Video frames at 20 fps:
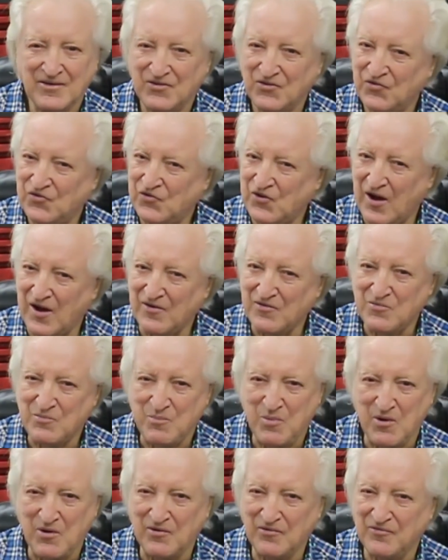Sounds
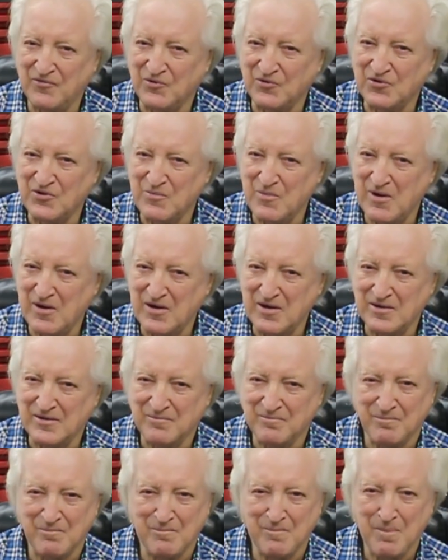beautiful to me.
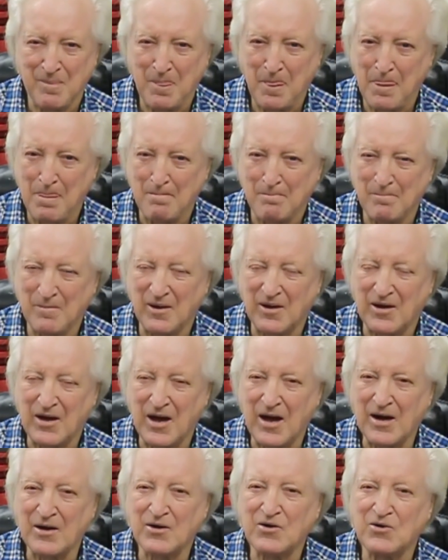
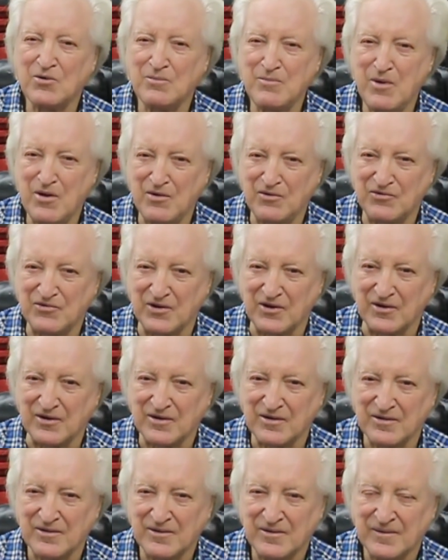Mechanical music.